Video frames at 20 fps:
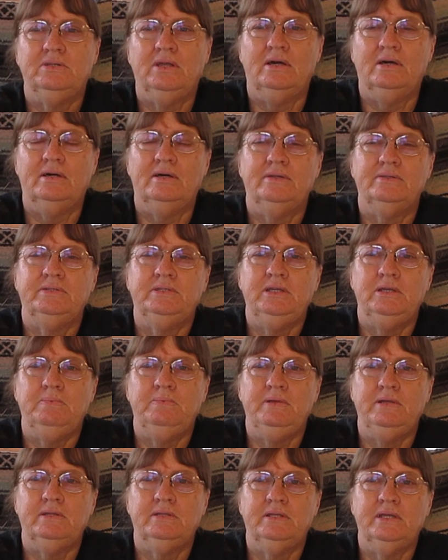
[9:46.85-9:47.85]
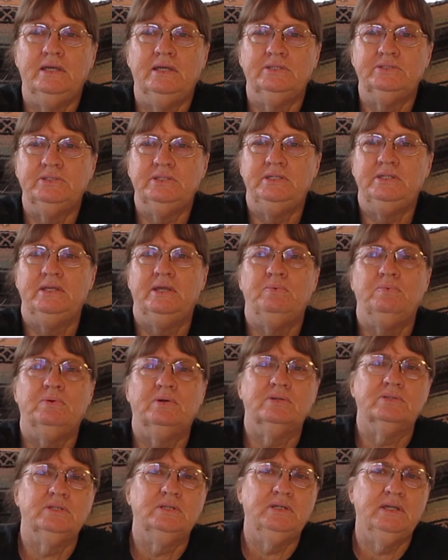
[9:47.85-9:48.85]
Uh, Tippy and Tessie, they
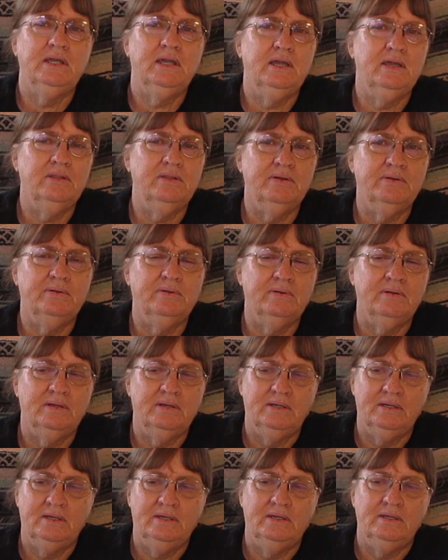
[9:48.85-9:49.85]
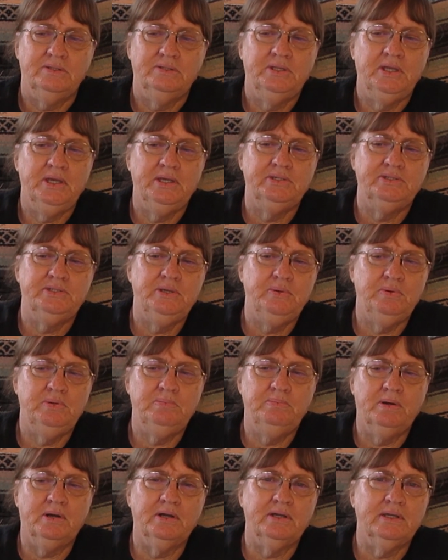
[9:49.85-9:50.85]
worked together. Tessie
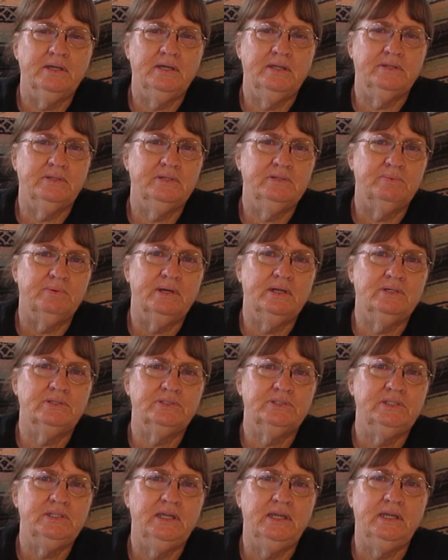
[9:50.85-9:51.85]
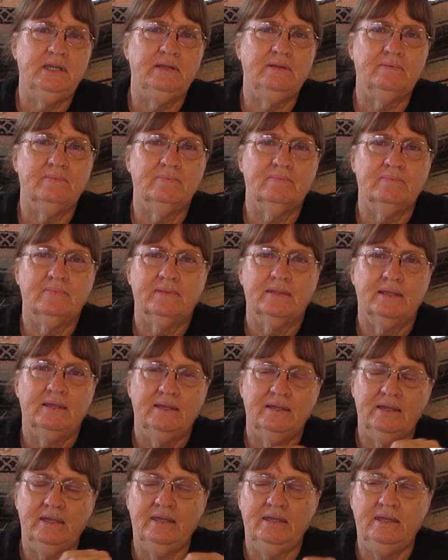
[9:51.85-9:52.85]
would bark at the rattlesnake,
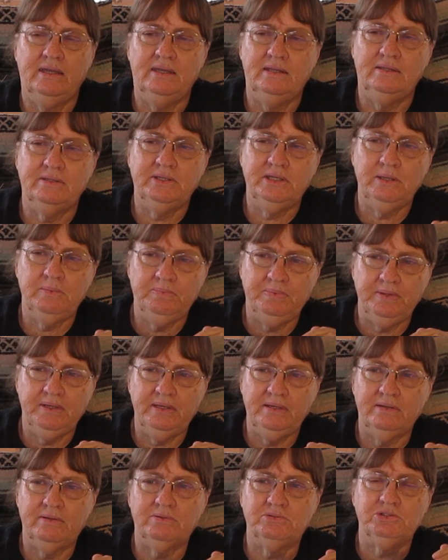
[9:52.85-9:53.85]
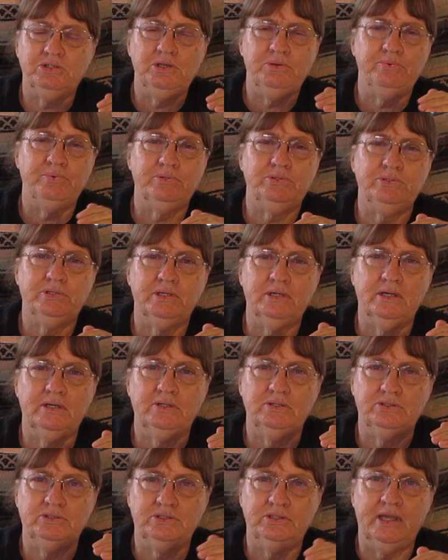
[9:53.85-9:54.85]
and Tippy, she would
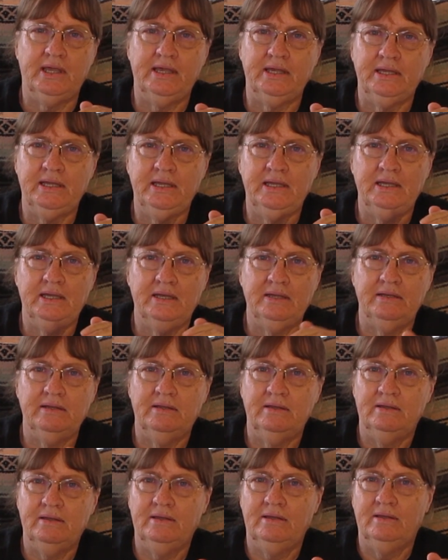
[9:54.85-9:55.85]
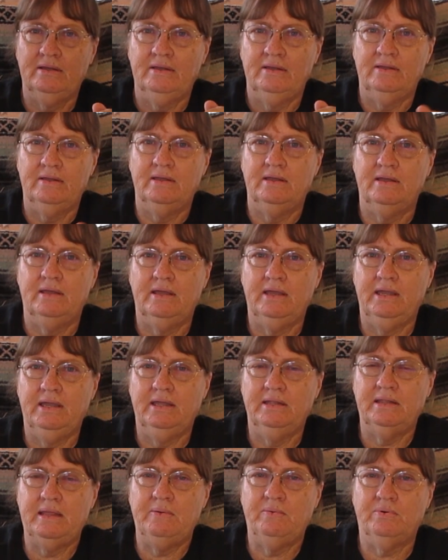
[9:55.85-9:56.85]
judge that head.
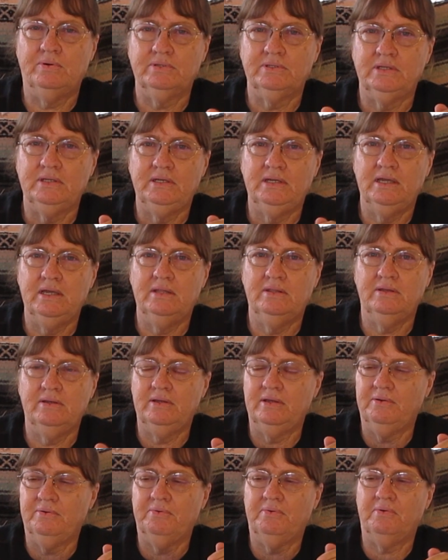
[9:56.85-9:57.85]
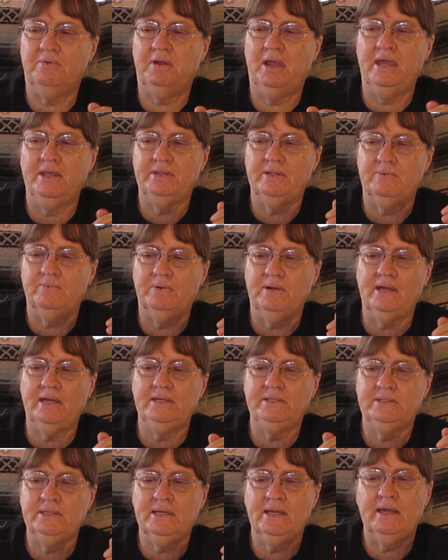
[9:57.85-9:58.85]
And they worked together, and at the
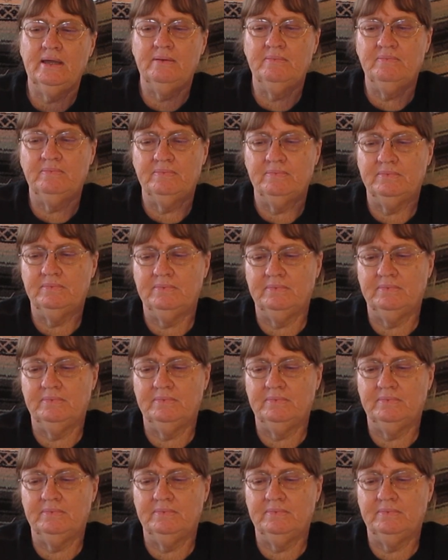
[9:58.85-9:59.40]
right time,